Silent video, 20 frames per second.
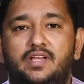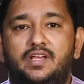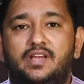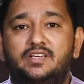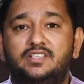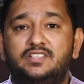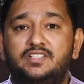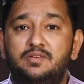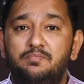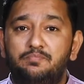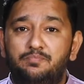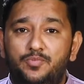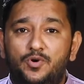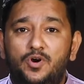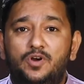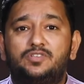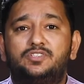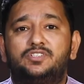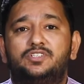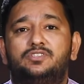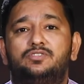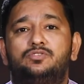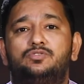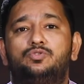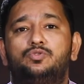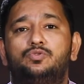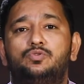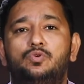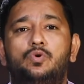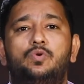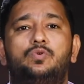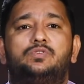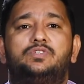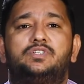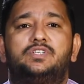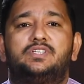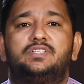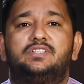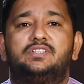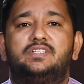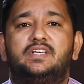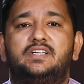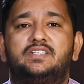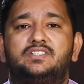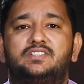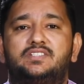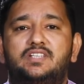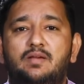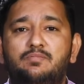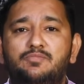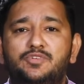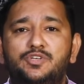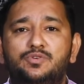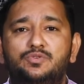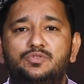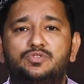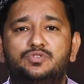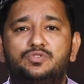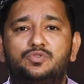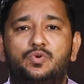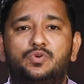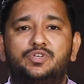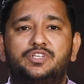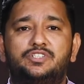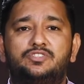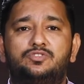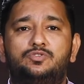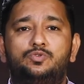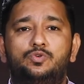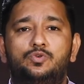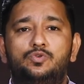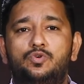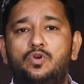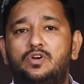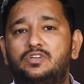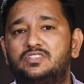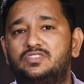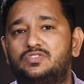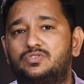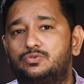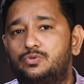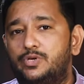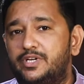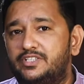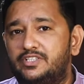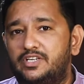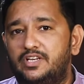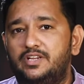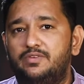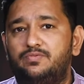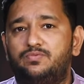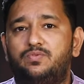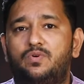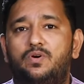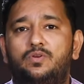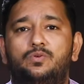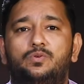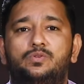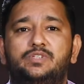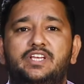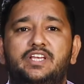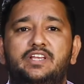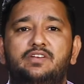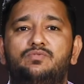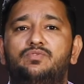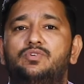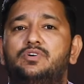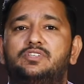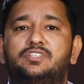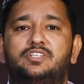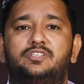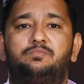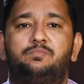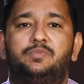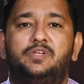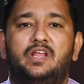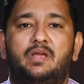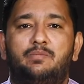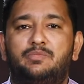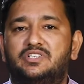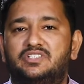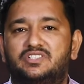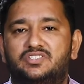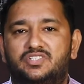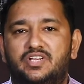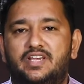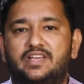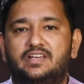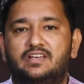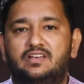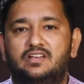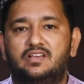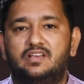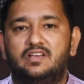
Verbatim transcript: It is important to note that some news stories do not strictly follow the inverted pyramid style,